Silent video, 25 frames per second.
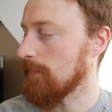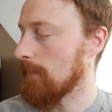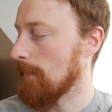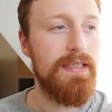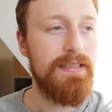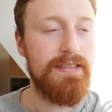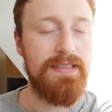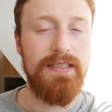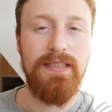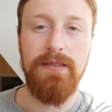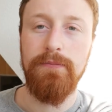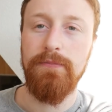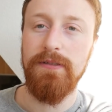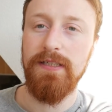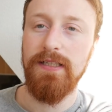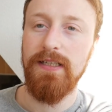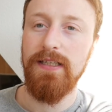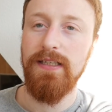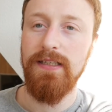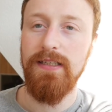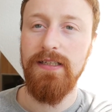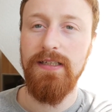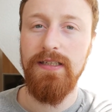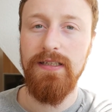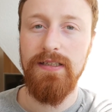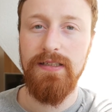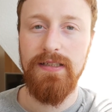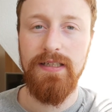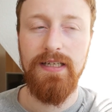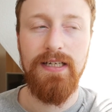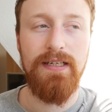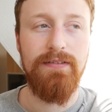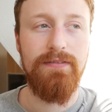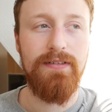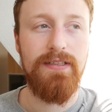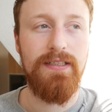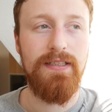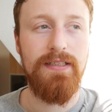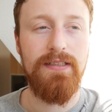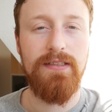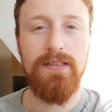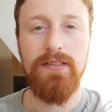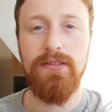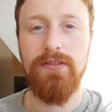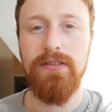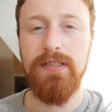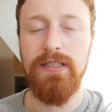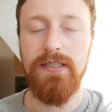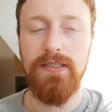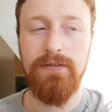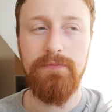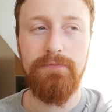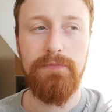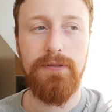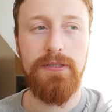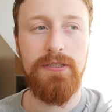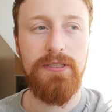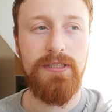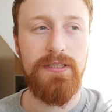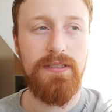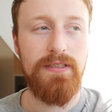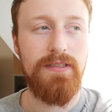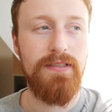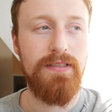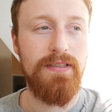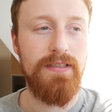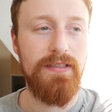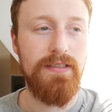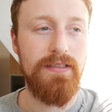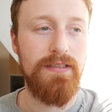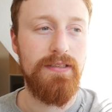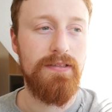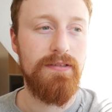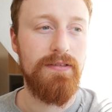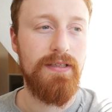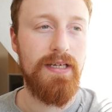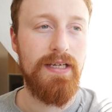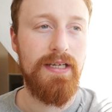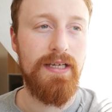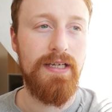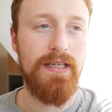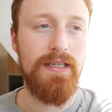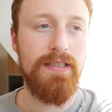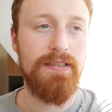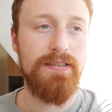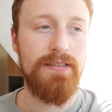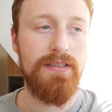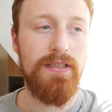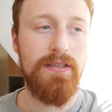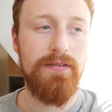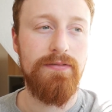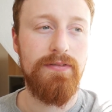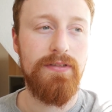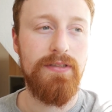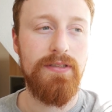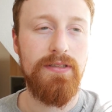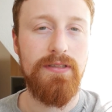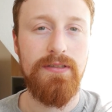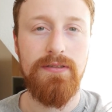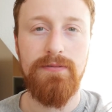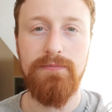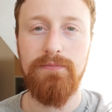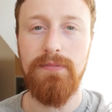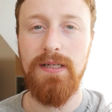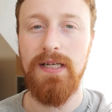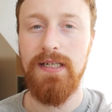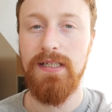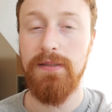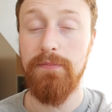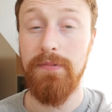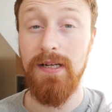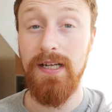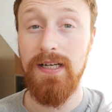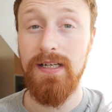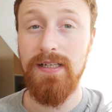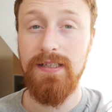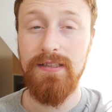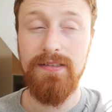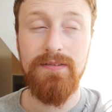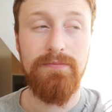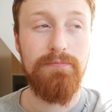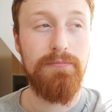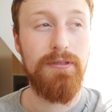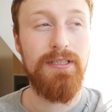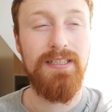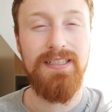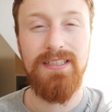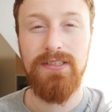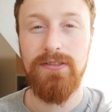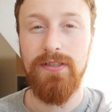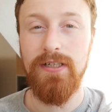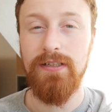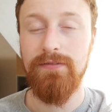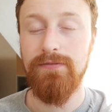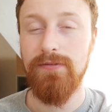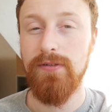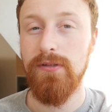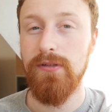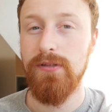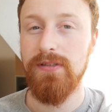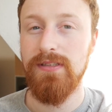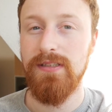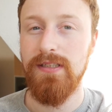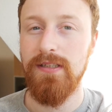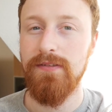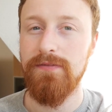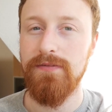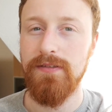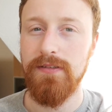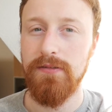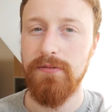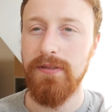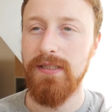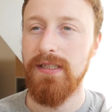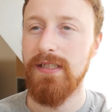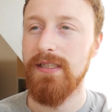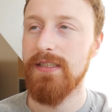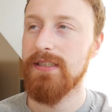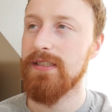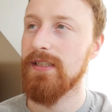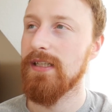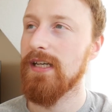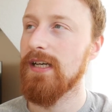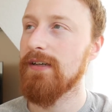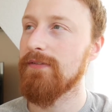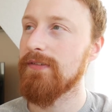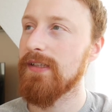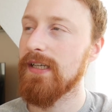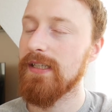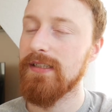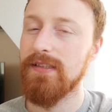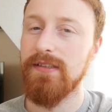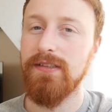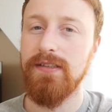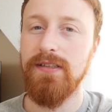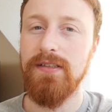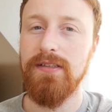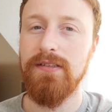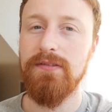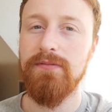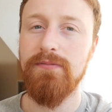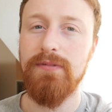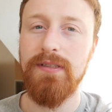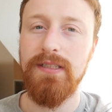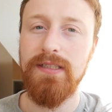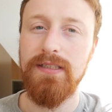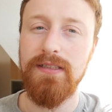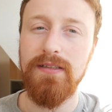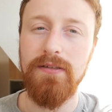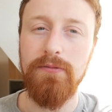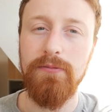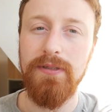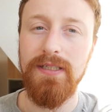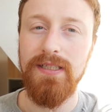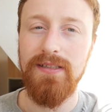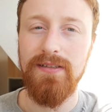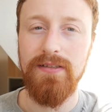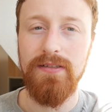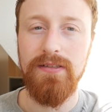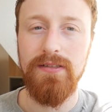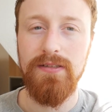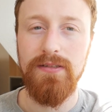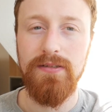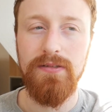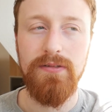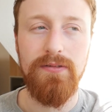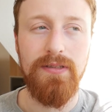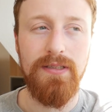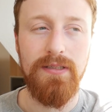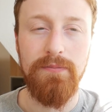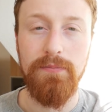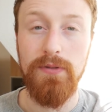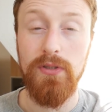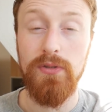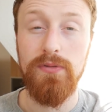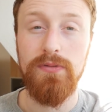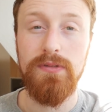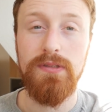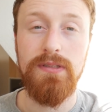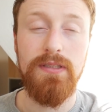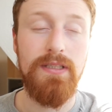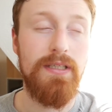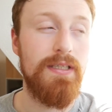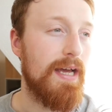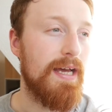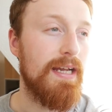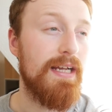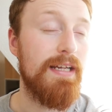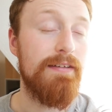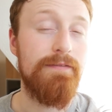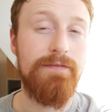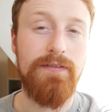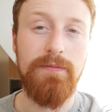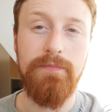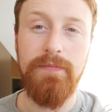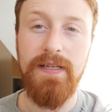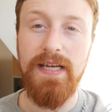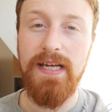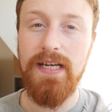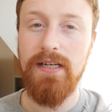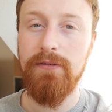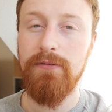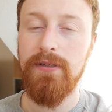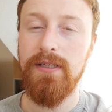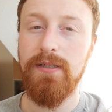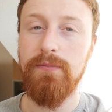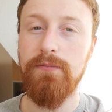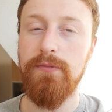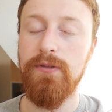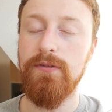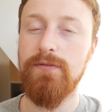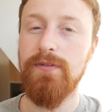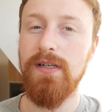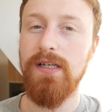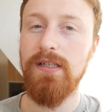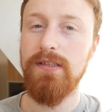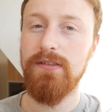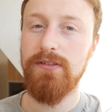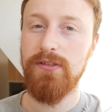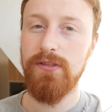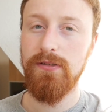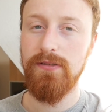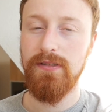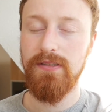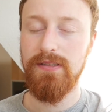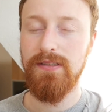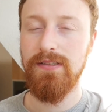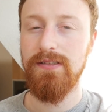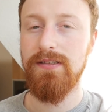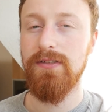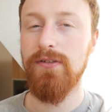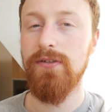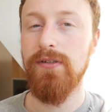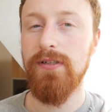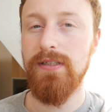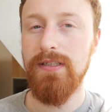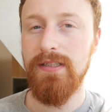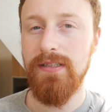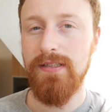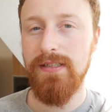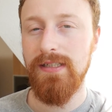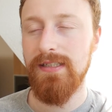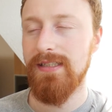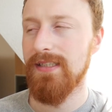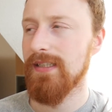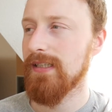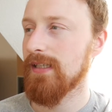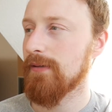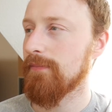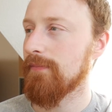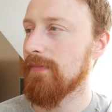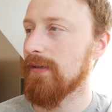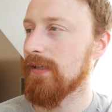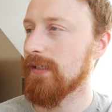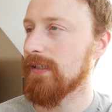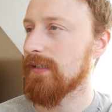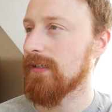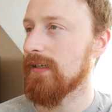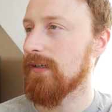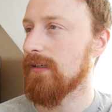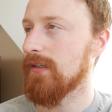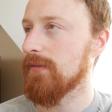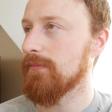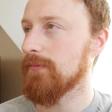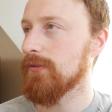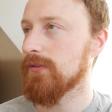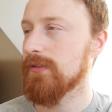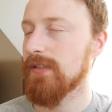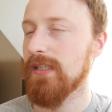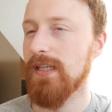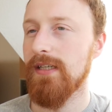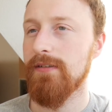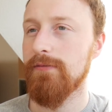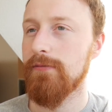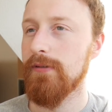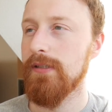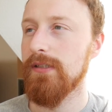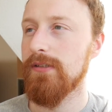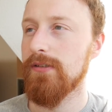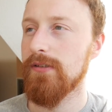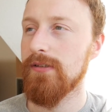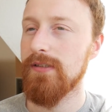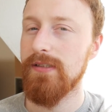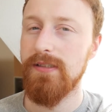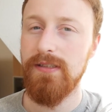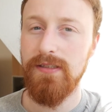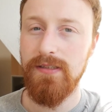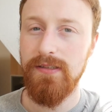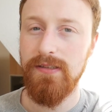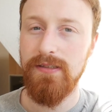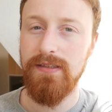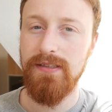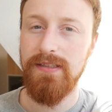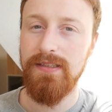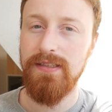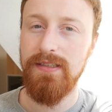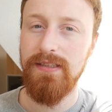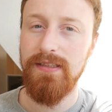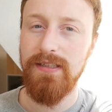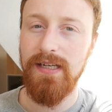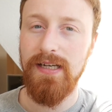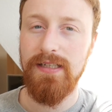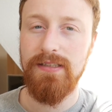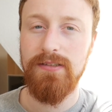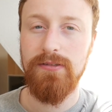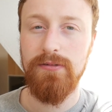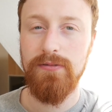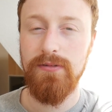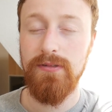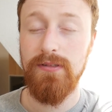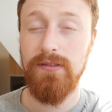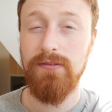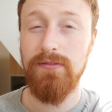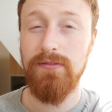set up a key and get everything going, push to the server, blah blah blah. Pretty straightforward stuff as well. I should have that done within a week or two at most. And then from there we can move on through the tutorial. I think I'm like almost halfway through the actual